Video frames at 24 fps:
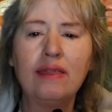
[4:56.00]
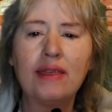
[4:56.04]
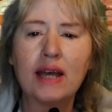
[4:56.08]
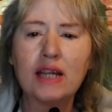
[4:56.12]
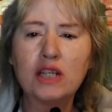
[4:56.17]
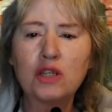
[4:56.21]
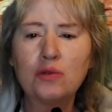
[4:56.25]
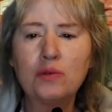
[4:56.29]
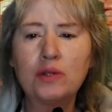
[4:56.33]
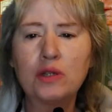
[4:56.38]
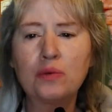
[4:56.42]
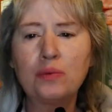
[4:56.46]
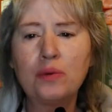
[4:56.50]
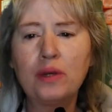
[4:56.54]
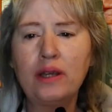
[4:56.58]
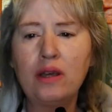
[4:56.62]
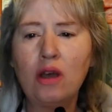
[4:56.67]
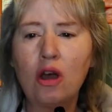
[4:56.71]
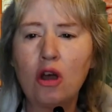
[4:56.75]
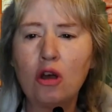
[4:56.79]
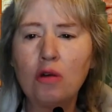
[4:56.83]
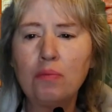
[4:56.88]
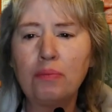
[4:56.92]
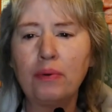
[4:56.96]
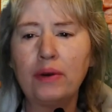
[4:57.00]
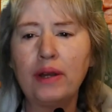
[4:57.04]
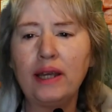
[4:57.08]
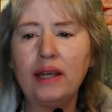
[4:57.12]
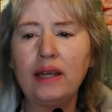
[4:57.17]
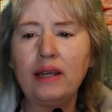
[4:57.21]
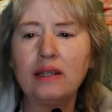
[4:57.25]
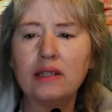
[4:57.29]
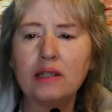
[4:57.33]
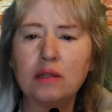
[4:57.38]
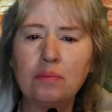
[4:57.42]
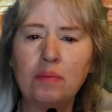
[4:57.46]
That's what's really
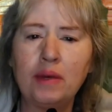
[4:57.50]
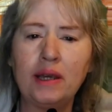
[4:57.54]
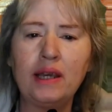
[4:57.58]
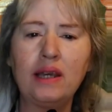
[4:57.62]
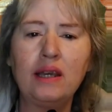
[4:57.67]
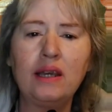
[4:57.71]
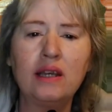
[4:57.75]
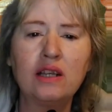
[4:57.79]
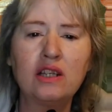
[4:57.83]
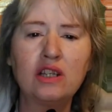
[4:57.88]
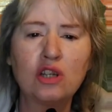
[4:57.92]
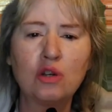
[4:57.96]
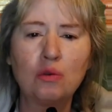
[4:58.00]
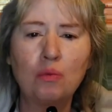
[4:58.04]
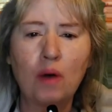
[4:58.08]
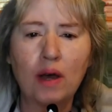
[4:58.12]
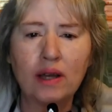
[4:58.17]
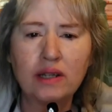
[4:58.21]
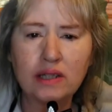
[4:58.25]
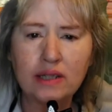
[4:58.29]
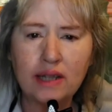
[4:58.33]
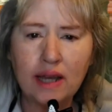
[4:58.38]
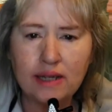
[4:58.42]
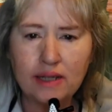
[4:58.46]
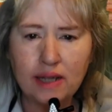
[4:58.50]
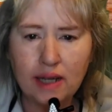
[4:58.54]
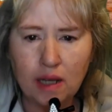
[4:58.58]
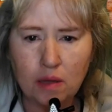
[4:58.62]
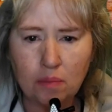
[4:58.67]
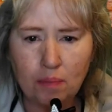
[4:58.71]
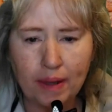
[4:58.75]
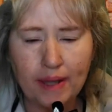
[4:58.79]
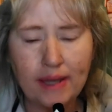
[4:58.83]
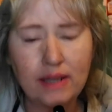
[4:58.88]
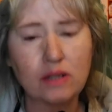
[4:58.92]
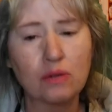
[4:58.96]
heartbreaking to me is to watch that
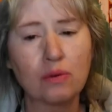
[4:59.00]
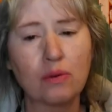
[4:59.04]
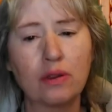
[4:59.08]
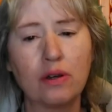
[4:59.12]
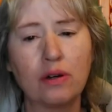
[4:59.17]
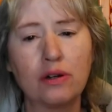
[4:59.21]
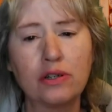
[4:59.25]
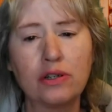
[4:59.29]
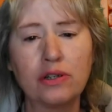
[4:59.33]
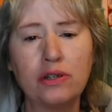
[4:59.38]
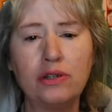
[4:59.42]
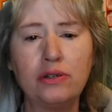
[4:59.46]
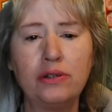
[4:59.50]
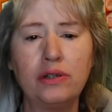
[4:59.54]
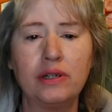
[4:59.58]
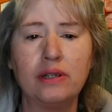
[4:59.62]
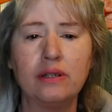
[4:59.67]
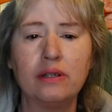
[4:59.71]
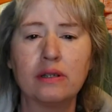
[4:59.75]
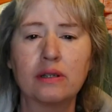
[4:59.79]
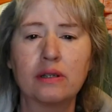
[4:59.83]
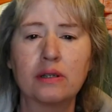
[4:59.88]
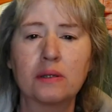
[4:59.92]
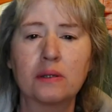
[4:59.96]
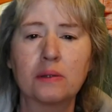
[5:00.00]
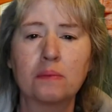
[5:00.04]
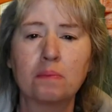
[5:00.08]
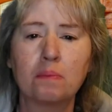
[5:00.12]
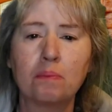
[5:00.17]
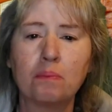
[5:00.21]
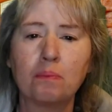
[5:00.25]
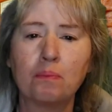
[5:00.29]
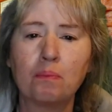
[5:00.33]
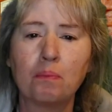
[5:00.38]
take place with our students.